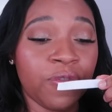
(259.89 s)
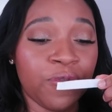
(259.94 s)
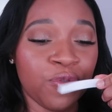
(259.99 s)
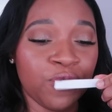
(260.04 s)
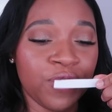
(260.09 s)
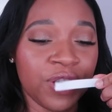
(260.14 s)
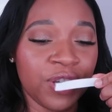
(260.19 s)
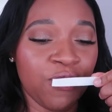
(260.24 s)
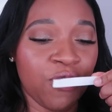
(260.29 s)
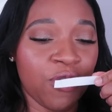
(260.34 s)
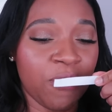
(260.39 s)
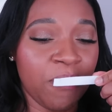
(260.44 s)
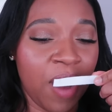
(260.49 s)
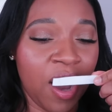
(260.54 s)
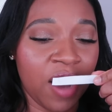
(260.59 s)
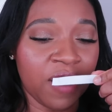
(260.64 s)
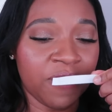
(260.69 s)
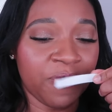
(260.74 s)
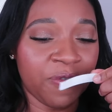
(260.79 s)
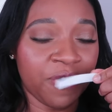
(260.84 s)
fruity
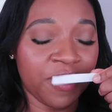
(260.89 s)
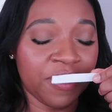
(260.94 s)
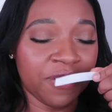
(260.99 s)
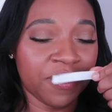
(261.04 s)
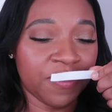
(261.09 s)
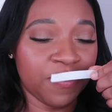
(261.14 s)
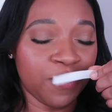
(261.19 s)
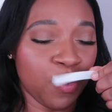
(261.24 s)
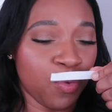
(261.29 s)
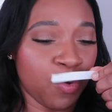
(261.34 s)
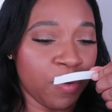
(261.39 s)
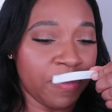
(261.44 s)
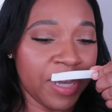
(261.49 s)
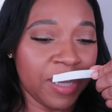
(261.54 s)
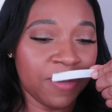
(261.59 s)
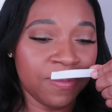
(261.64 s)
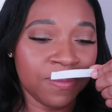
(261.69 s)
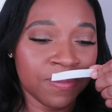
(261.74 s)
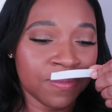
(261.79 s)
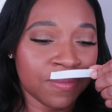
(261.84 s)
gourmand fragrance for
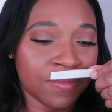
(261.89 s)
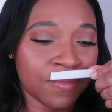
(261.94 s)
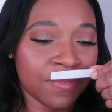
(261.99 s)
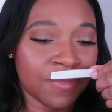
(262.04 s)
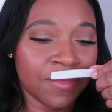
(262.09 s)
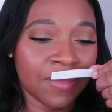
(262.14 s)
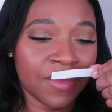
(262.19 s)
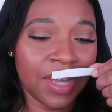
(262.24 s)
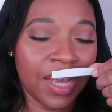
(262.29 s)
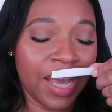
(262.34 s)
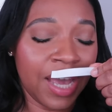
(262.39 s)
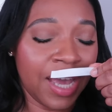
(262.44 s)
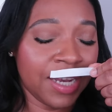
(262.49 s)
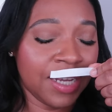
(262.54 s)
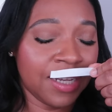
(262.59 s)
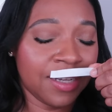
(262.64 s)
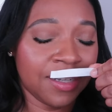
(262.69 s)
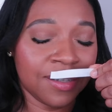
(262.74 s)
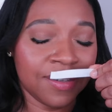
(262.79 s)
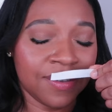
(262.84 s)
women, and
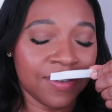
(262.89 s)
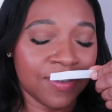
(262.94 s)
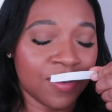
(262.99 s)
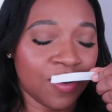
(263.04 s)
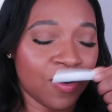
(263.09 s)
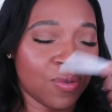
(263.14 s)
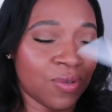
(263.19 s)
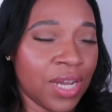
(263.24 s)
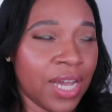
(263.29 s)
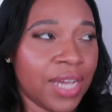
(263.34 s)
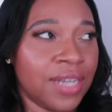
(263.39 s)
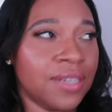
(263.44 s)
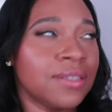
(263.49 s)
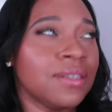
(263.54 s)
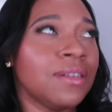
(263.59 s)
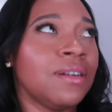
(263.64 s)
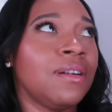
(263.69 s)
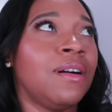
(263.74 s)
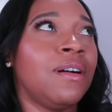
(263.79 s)
it is so nice.